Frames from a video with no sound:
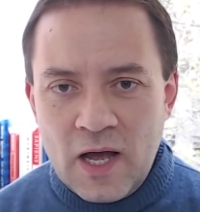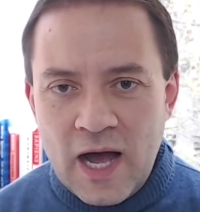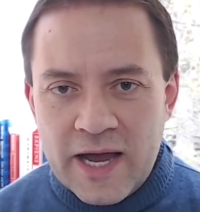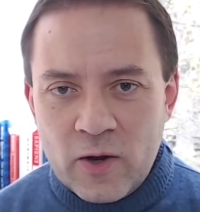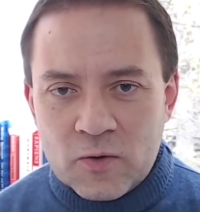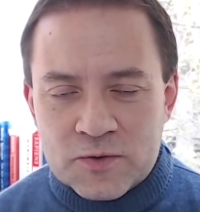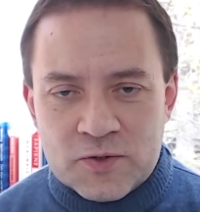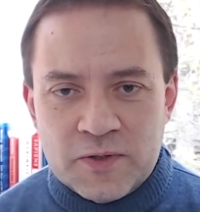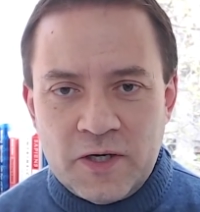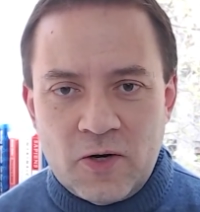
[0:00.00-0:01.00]
I also
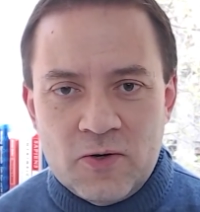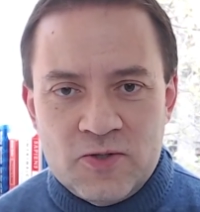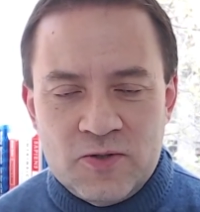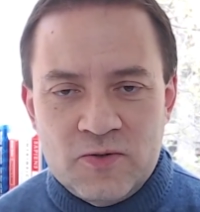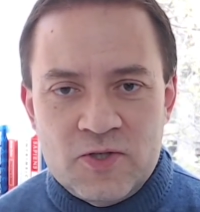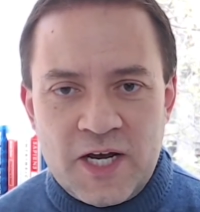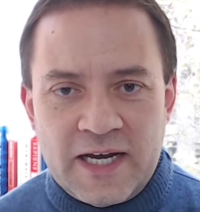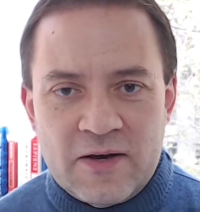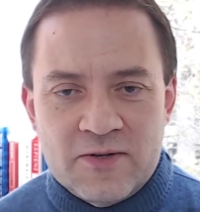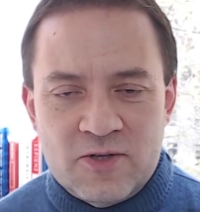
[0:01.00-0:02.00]
encourage you to check
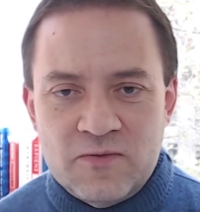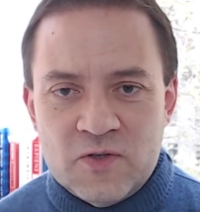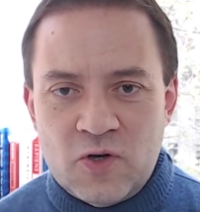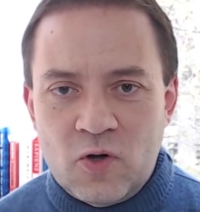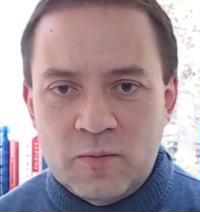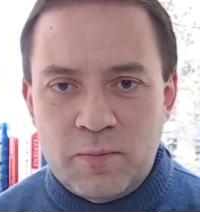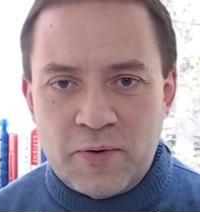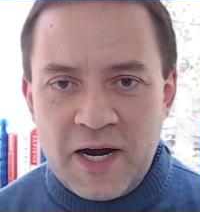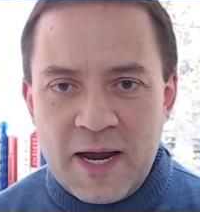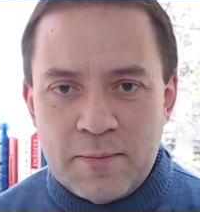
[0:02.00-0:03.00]
out a service called
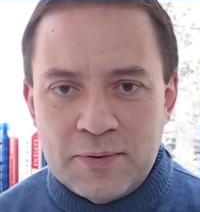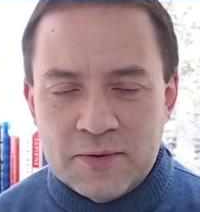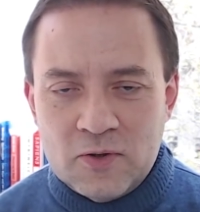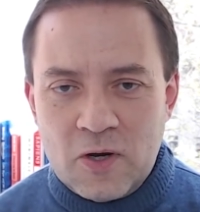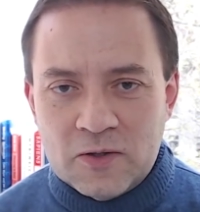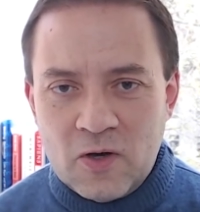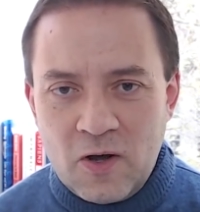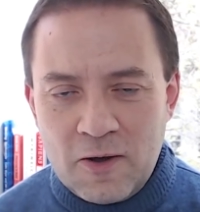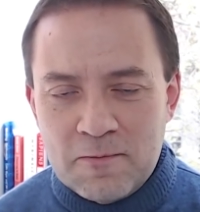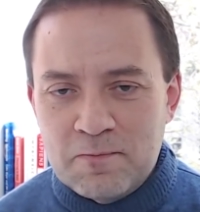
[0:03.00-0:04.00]
preamp.com.